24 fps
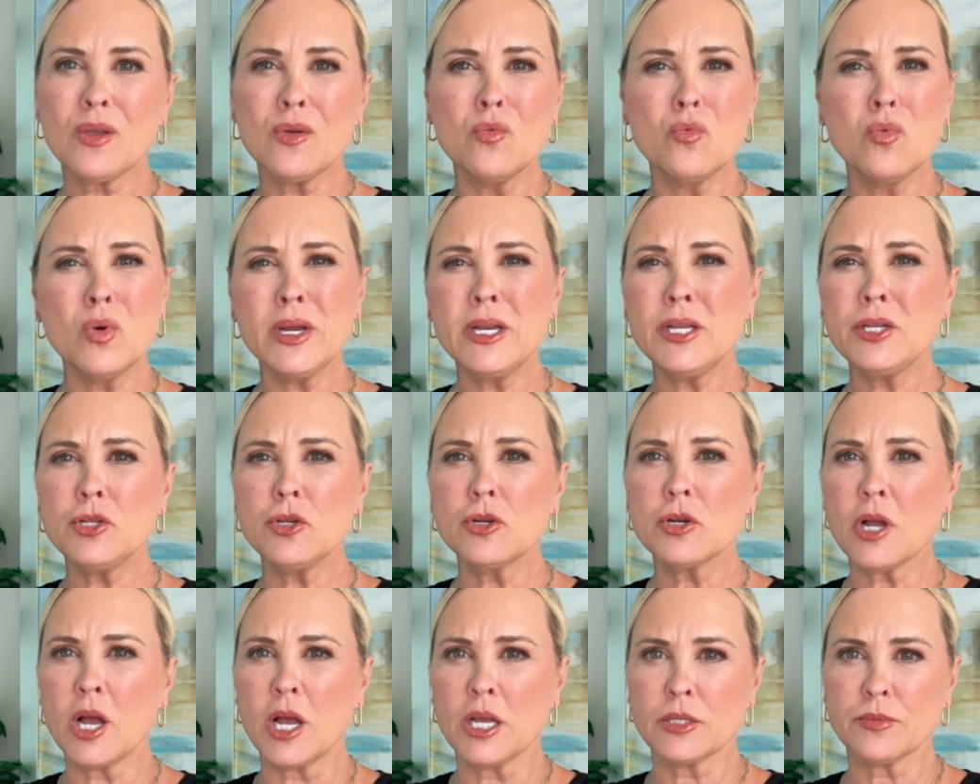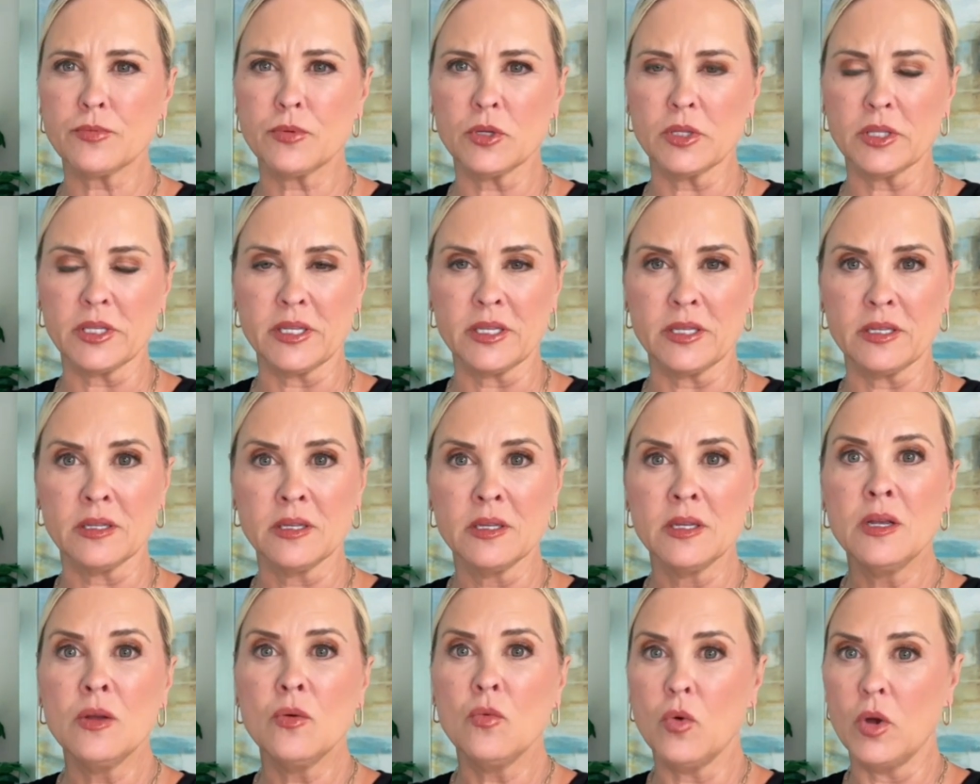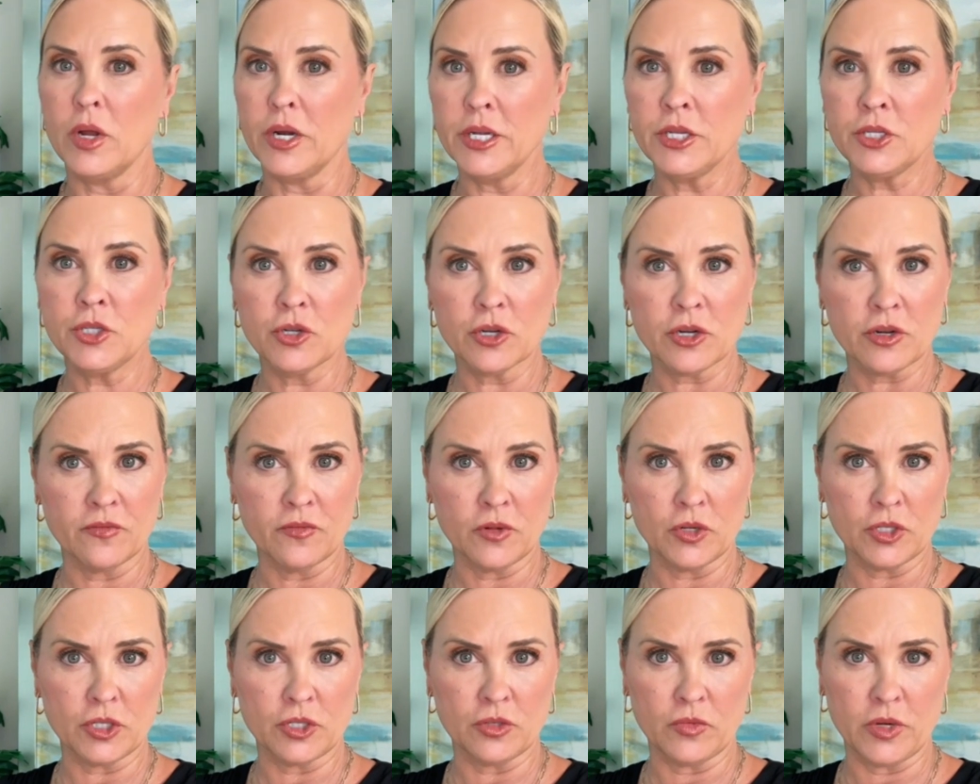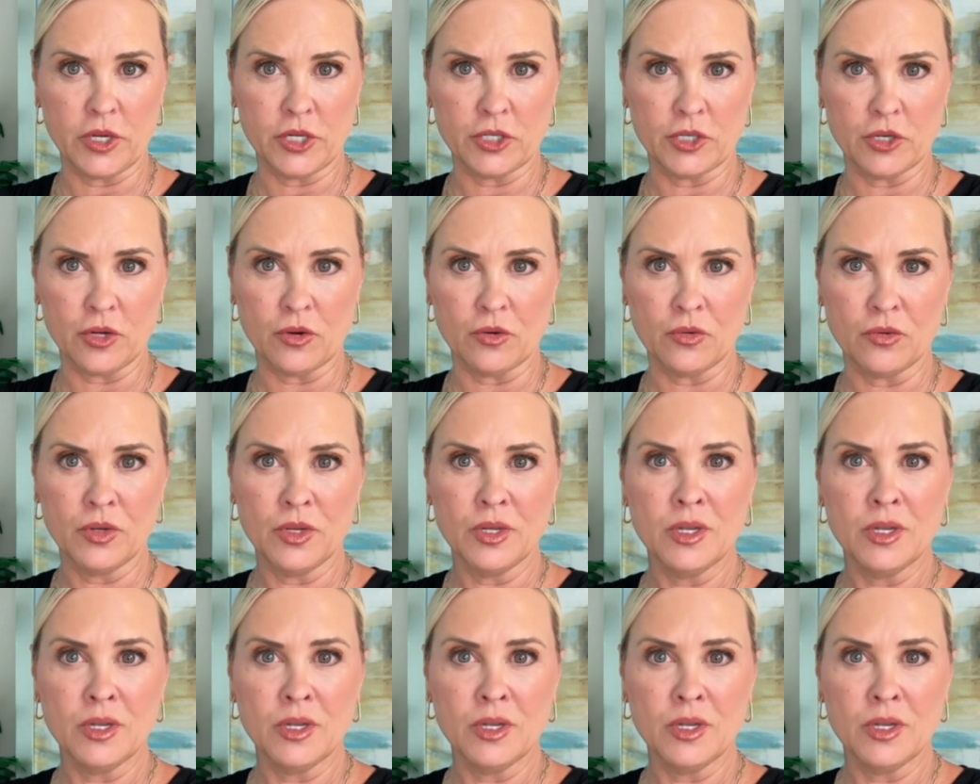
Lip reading: What is your cost per lead? What is your conversion ratio?